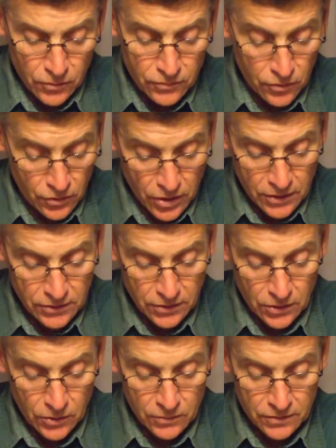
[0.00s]
or not to
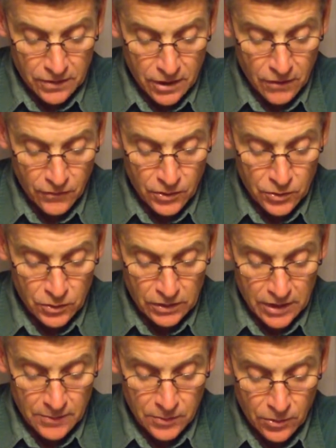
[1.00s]
use an artificial
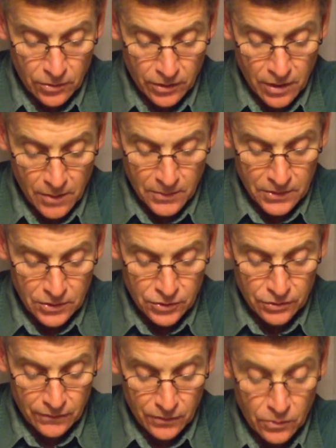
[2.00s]
limb during
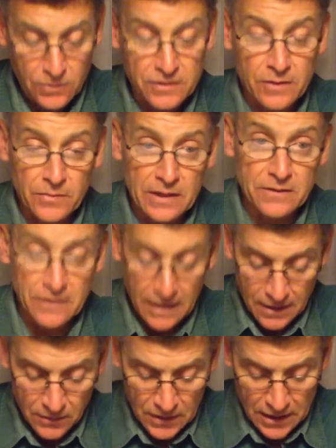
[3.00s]
competition. Of course, that means
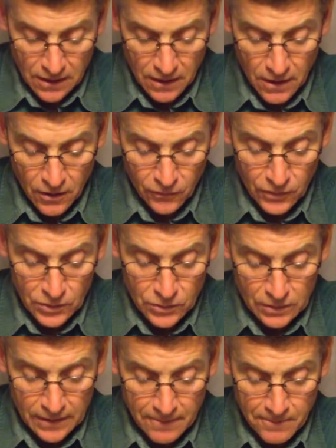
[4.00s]
they need an artificial
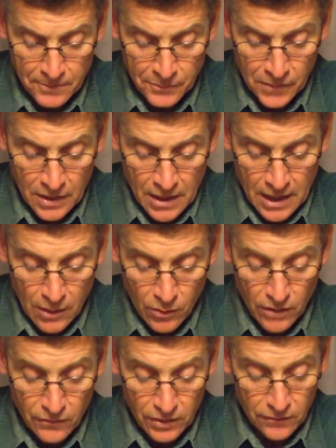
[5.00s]
limb.
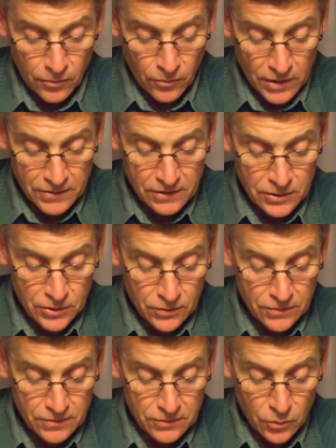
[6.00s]
However, if a wrestler
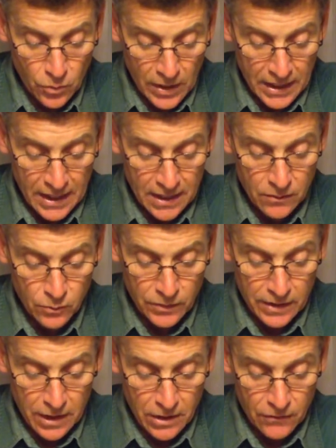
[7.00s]
chooses to weigh in with
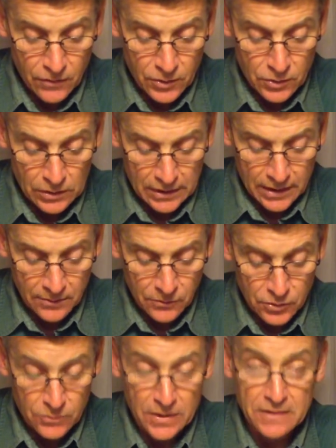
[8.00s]
the artificial limb,
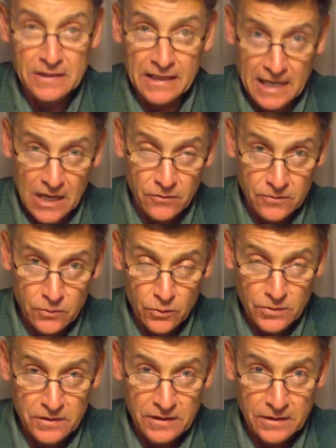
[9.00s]
which means it counts
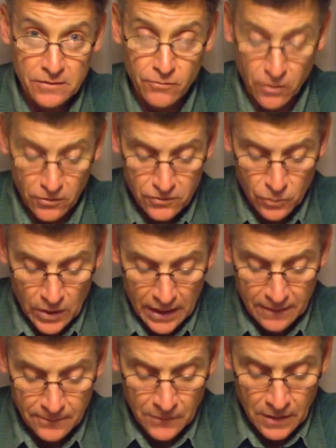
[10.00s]
towards his gross weight,